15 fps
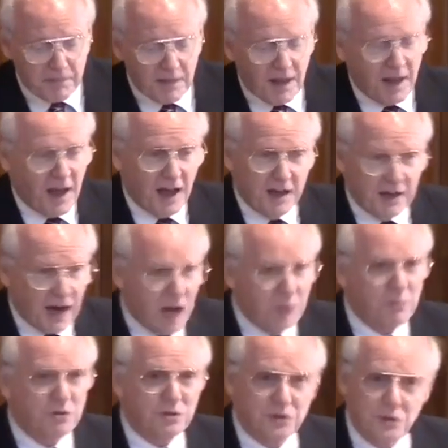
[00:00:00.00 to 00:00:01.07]
and God
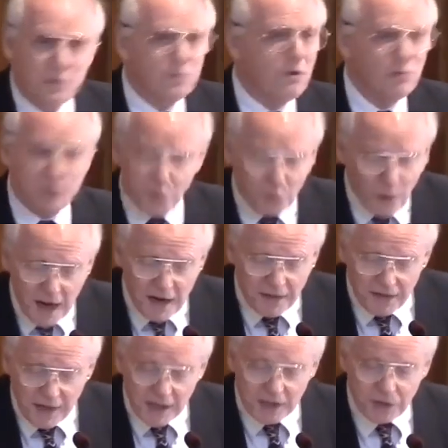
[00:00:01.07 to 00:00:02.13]
will do those great
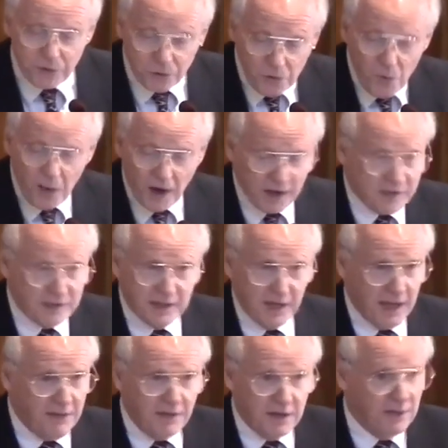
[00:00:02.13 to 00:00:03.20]
things through us,
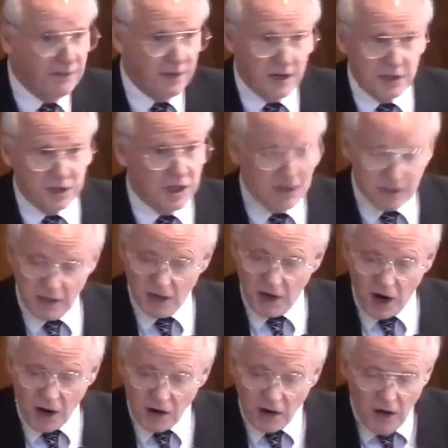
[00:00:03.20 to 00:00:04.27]
even if it is just in
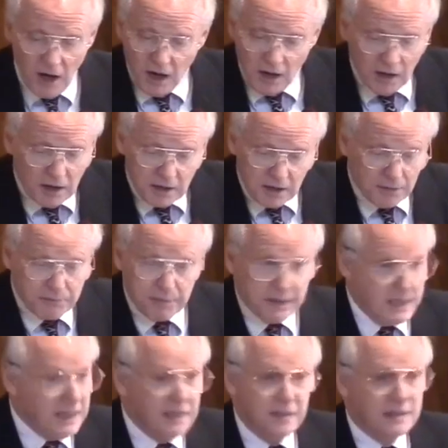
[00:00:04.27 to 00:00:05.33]
our
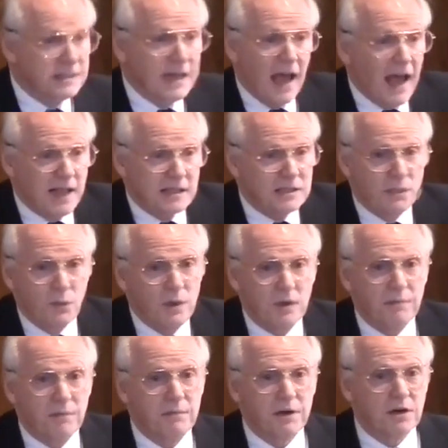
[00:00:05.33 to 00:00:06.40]
completing the task that we
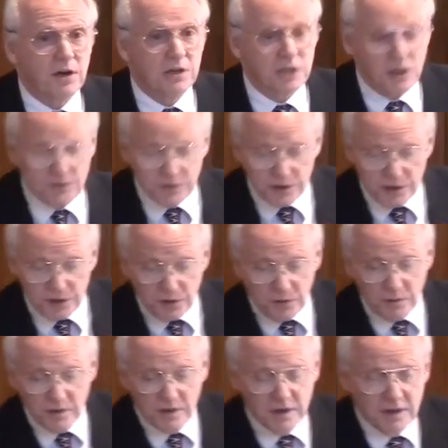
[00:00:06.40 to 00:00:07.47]
committed ourselves to do.
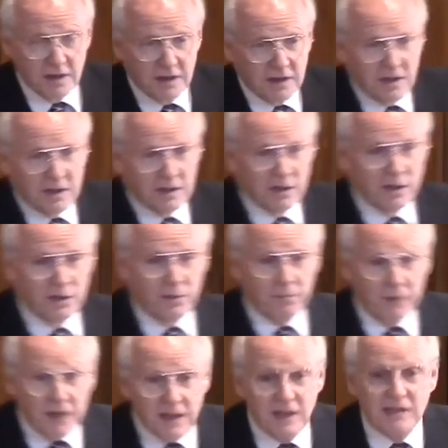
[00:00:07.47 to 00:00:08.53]
You know, the
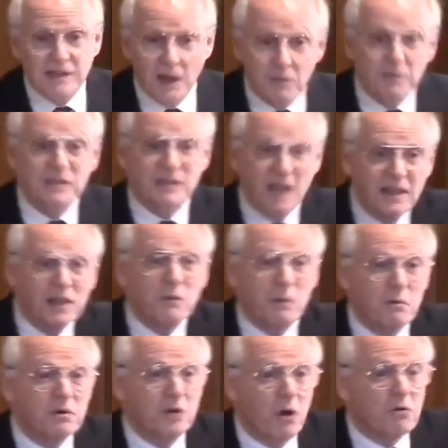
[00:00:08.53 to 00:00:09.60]
meetings that we said that we
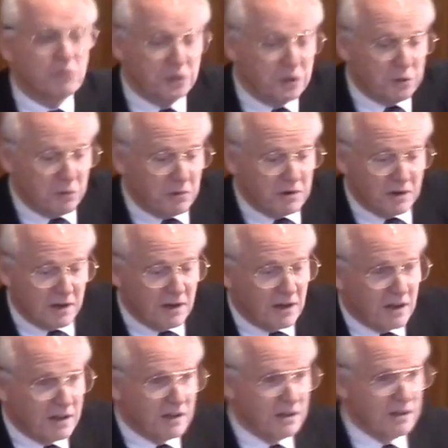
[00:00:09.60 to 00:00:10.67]
would go to,
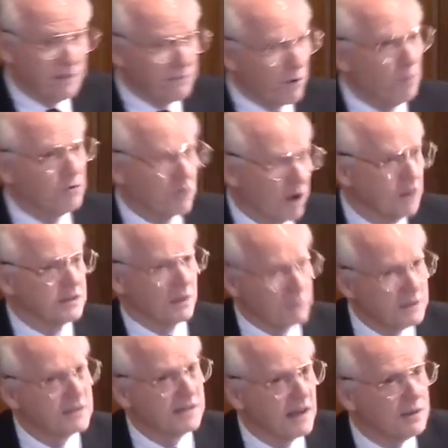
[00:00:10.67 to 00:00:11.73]
the phone calls that we
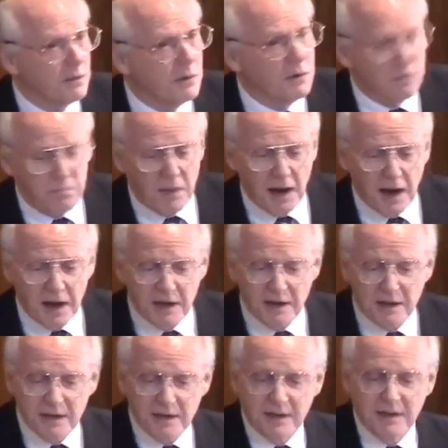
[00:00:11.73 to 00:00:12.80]
said that we would make.
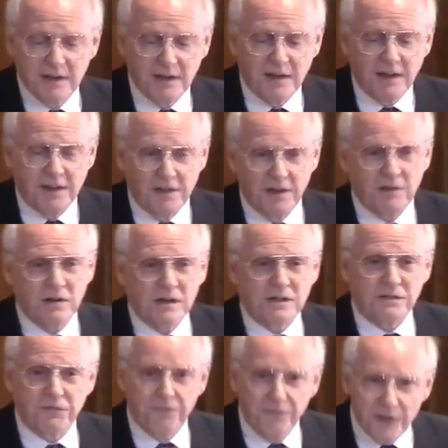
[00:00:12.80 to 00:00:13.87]
There is
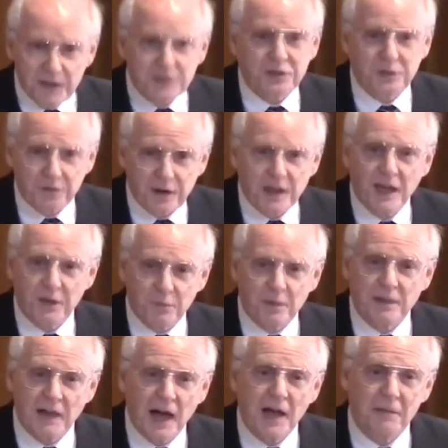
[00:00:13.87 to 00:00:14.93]
victory in
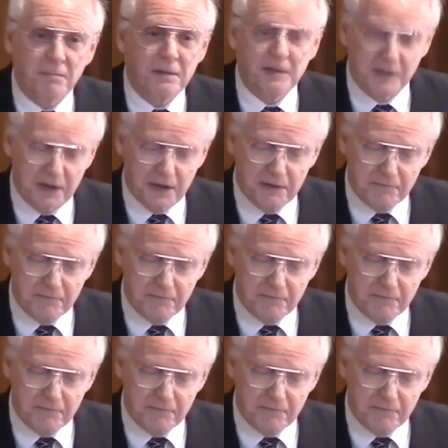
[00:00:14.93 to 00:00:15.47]
reliability.